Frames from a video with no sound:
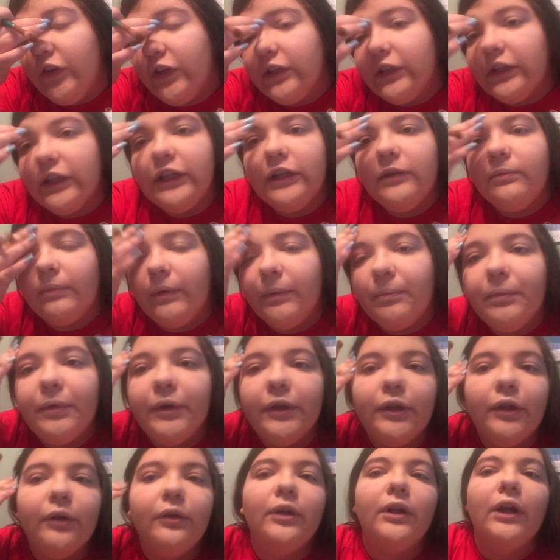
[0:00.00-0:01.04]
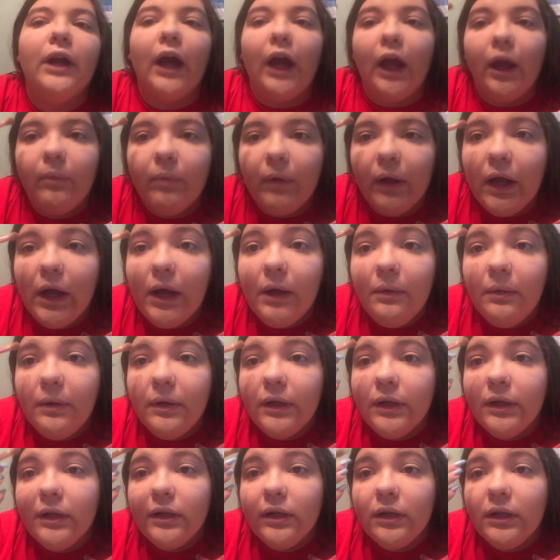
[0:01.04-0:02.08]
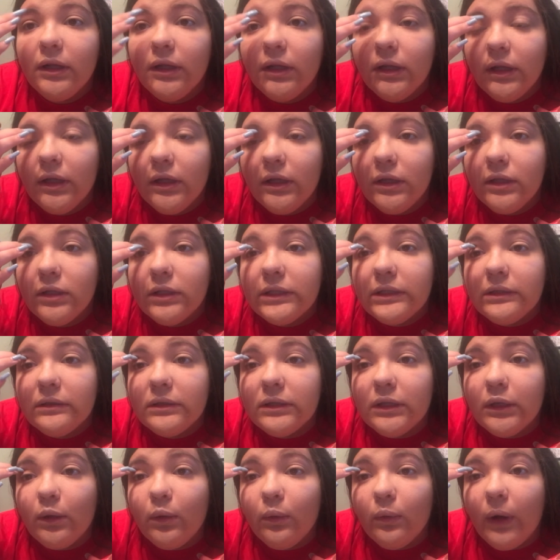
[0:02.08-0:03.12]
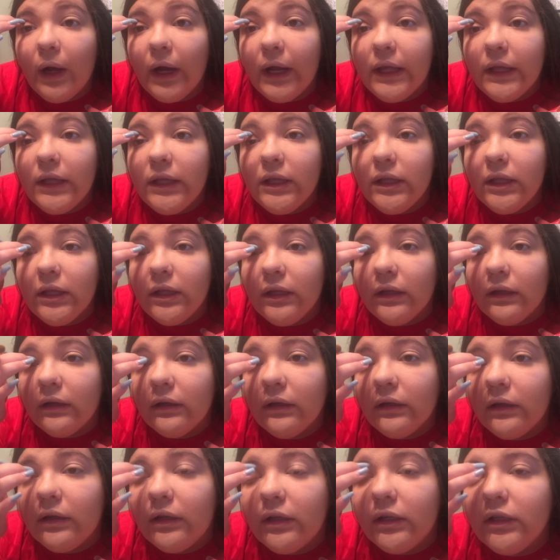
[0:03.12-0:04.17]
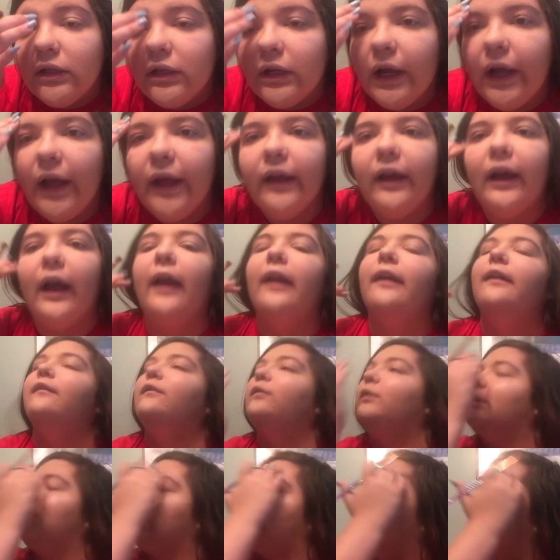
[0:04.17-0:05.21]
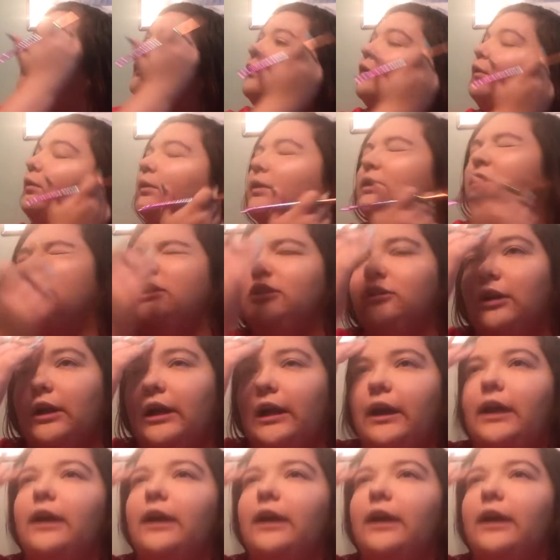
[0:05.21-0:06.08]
your lid, but below your eyebrow. So it's like right here on your eye, kind of where the fold in your